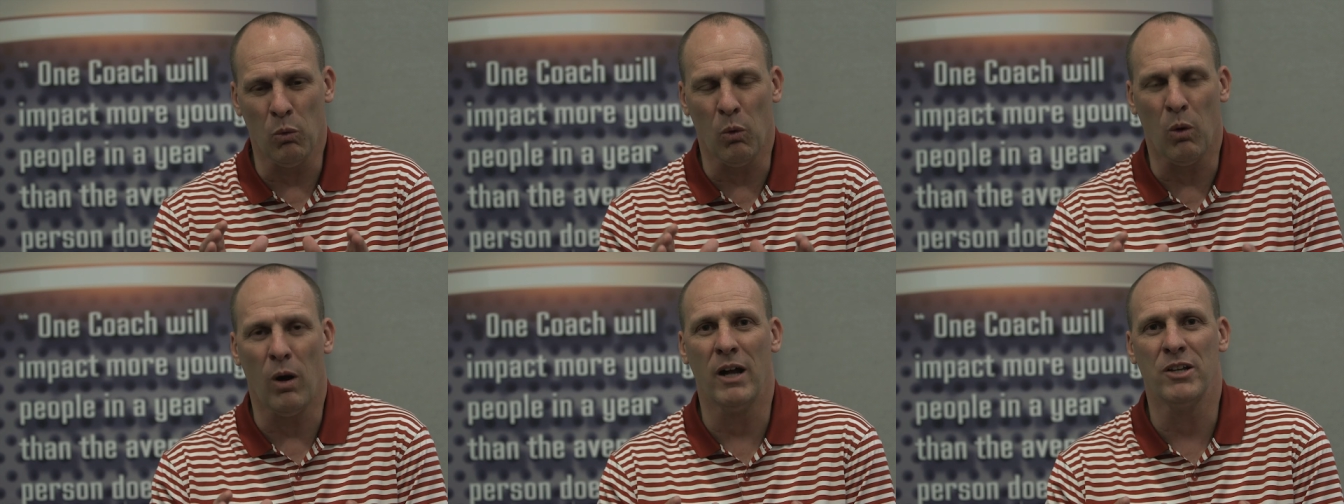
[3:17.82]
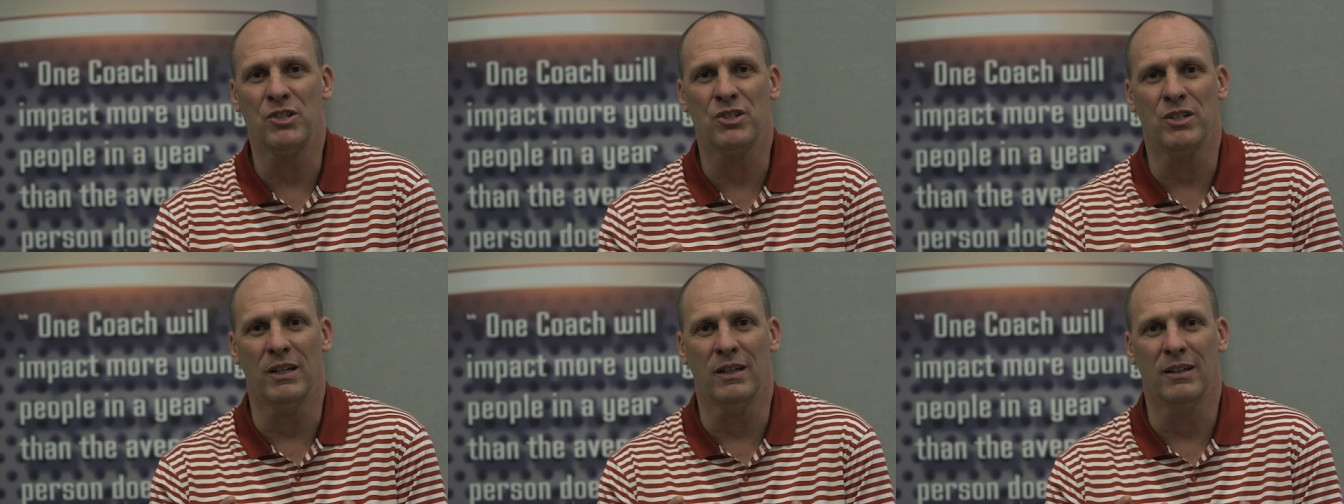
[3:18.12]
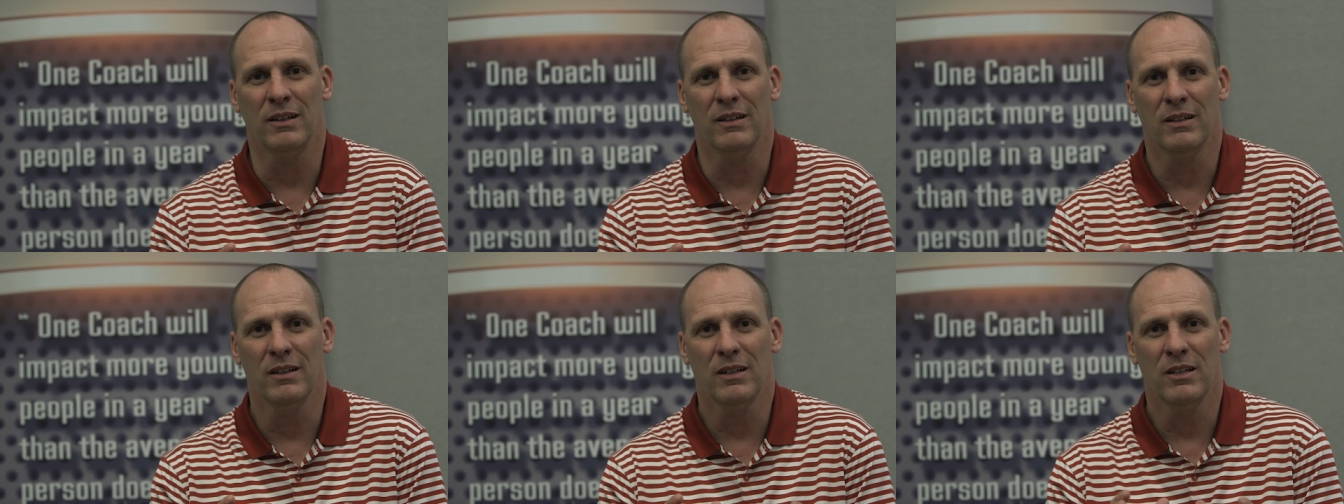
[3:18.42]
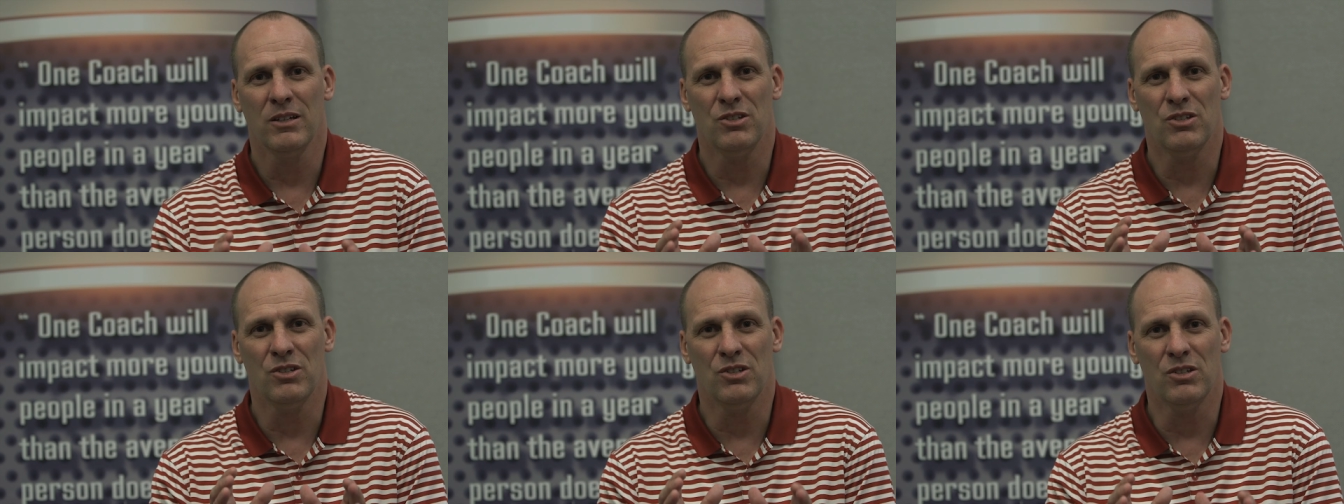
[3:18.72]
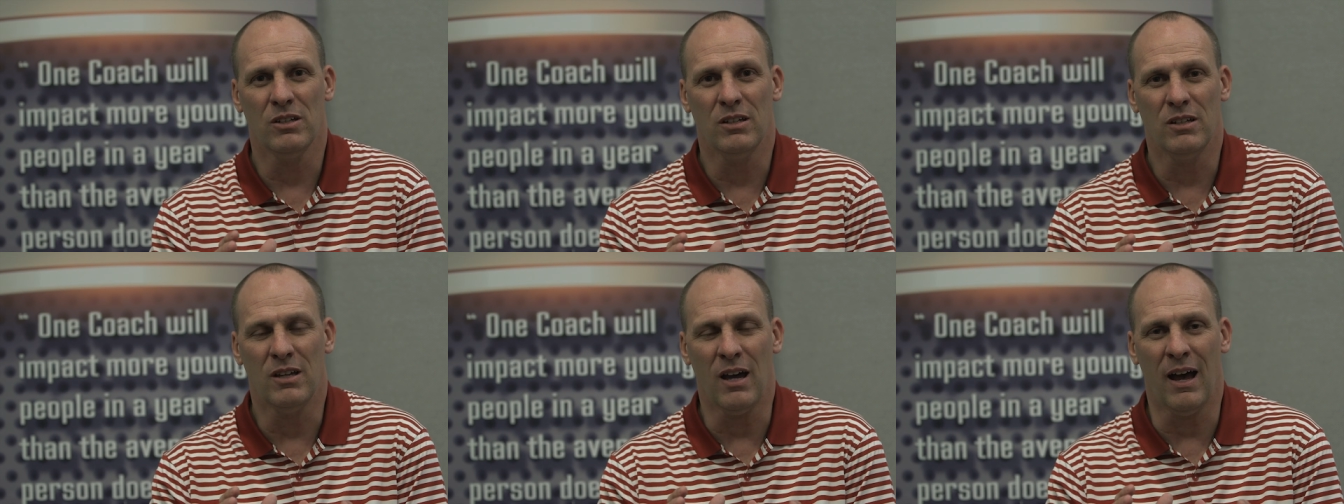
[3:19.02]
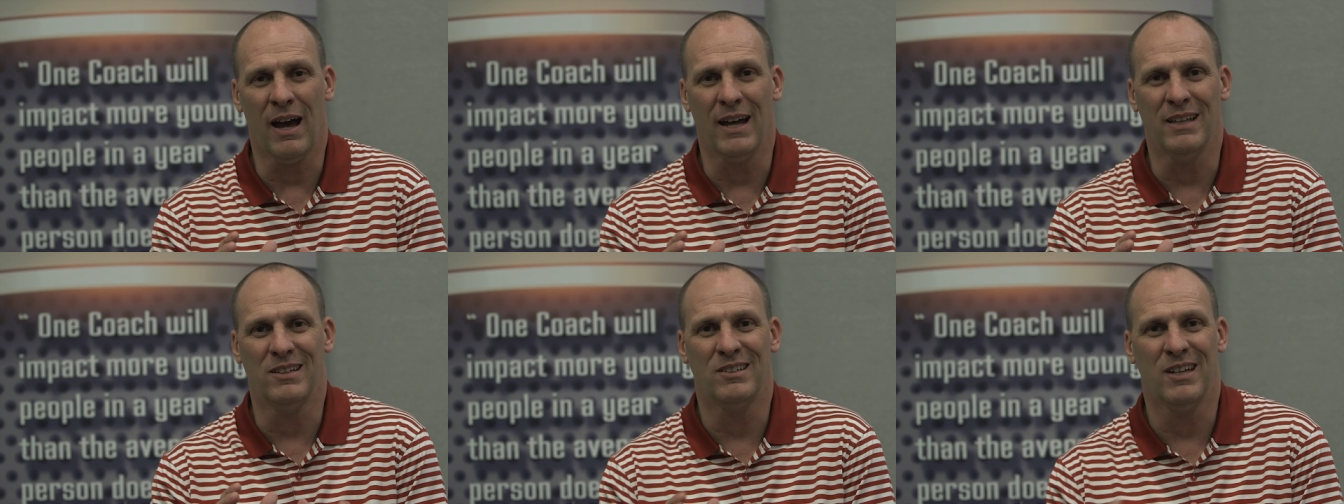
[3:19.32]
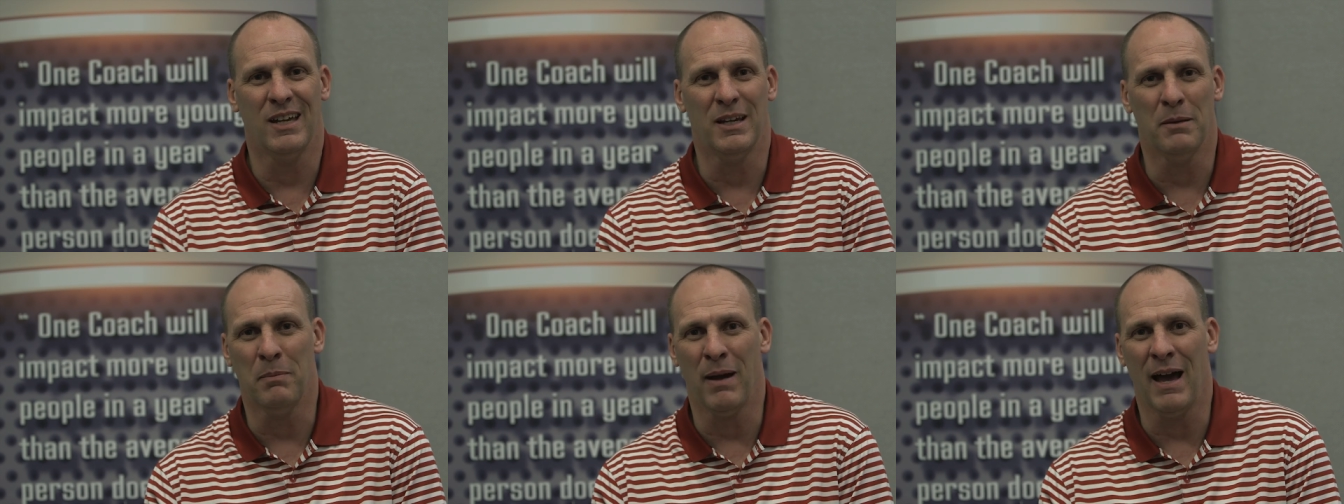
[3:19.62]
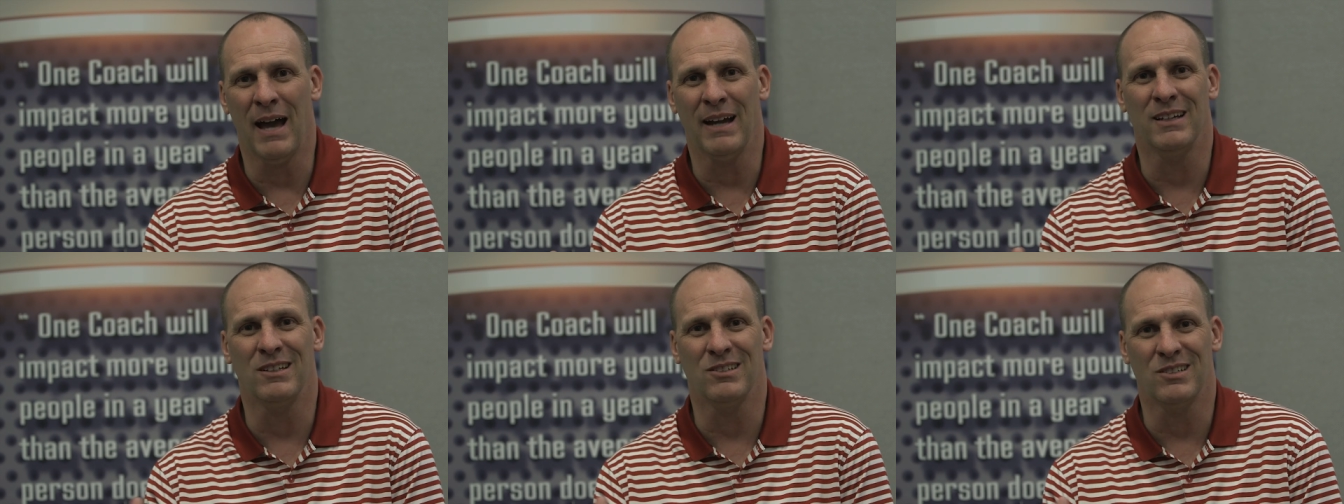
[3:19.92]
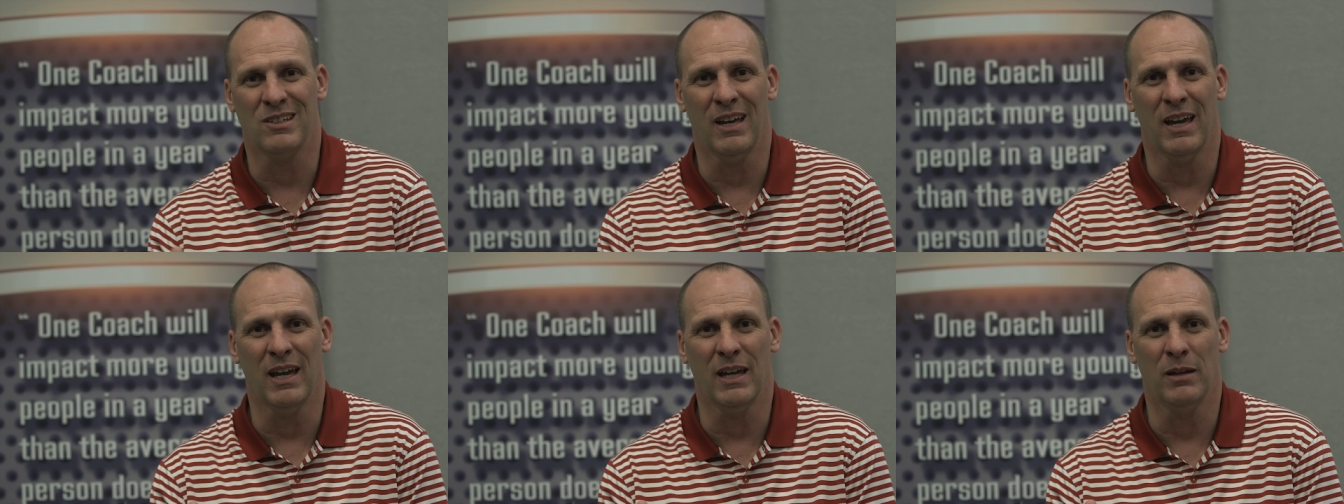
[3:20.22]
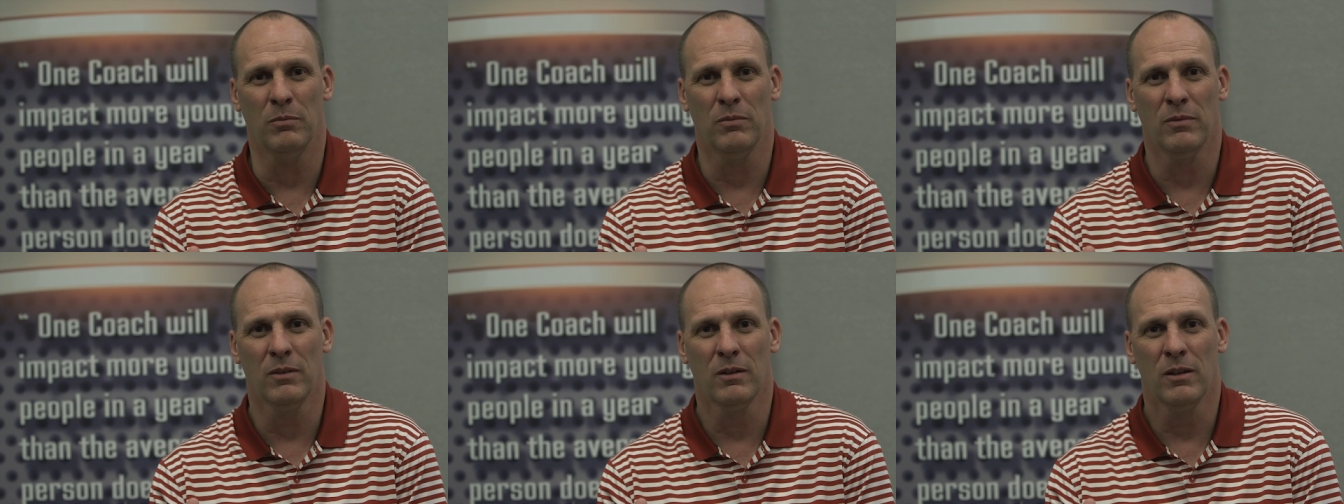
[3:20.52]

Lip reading: watching God take back his game,